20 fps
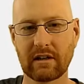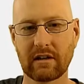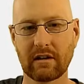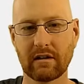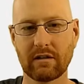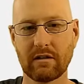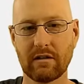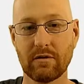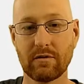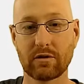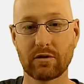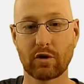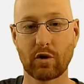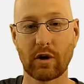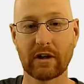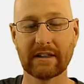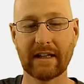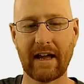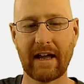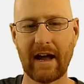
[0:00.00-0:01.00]
going to use
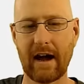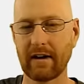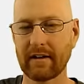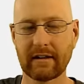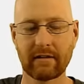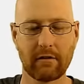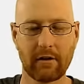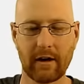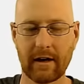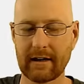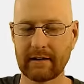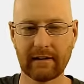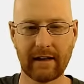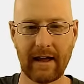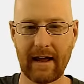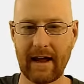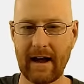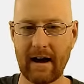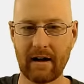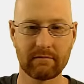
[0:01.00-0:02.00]
grid layout. And grid
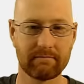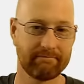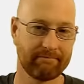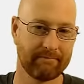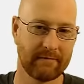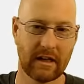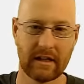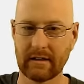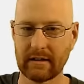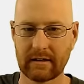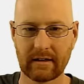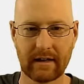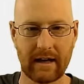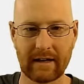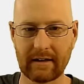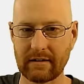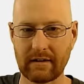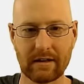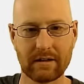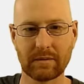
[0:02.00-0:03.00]
layout
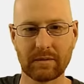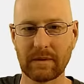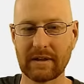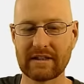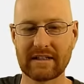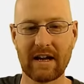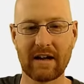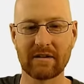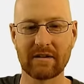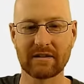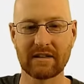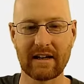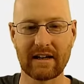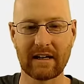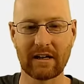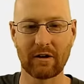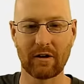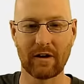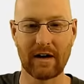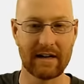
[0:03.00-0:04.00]
kind of does what it sounds
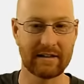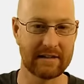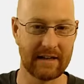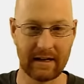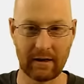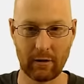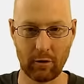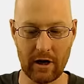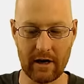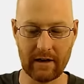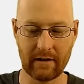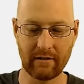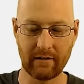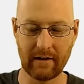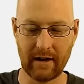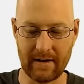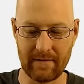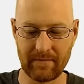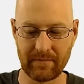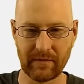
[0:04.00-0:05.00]
like. It creates a grid,
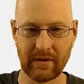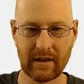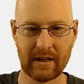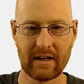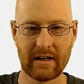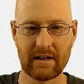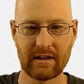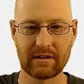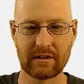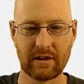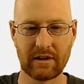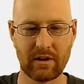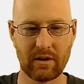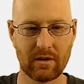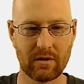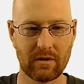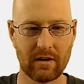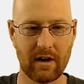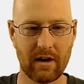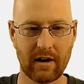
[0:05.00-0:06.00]
right?
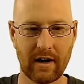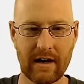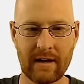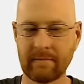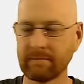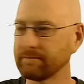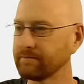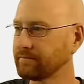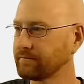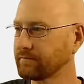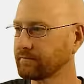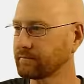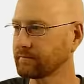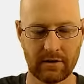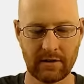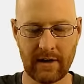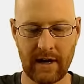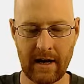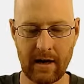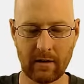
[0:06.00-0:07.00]
So, okay.
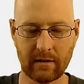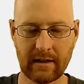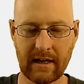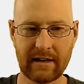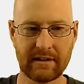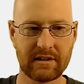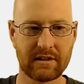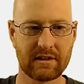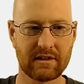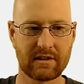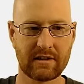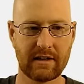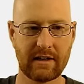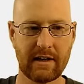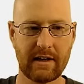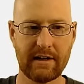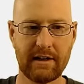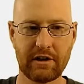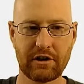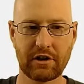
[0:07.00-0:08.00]
So now let's
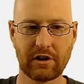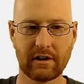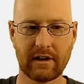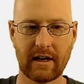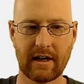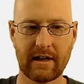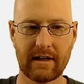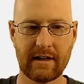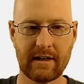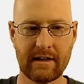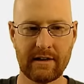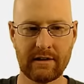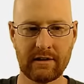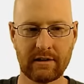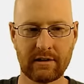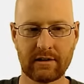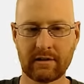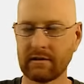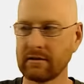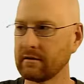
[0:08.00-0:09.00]

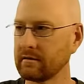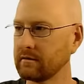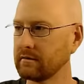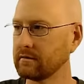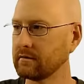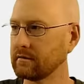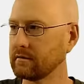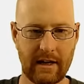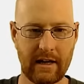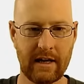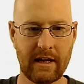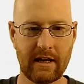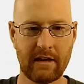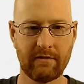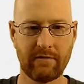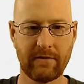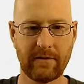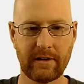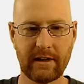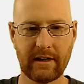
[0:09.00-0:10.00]
initialize
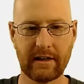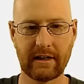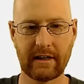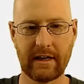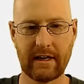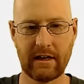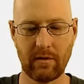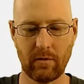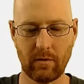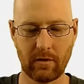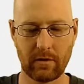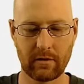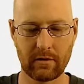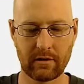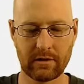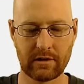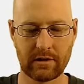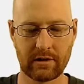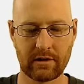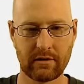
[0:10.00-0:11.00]
infinite
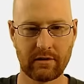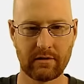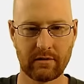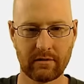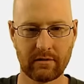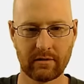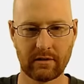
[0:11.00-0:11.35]
keywords